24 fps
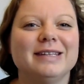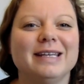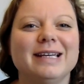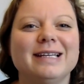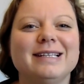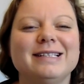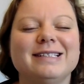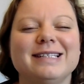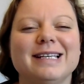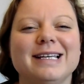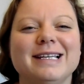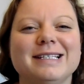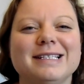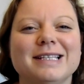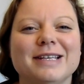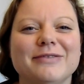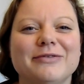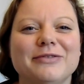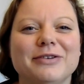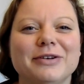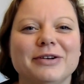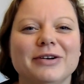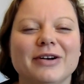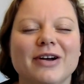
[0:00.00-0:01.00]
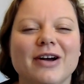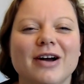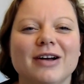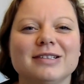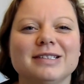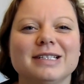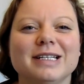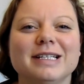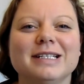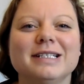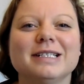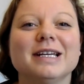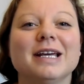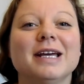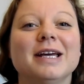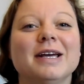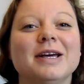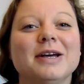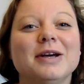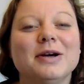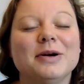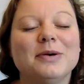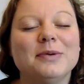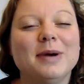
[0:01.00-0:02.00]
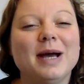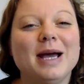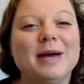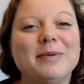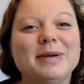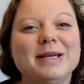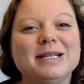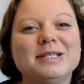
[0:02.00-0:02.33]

This is the Frugal Cottage, where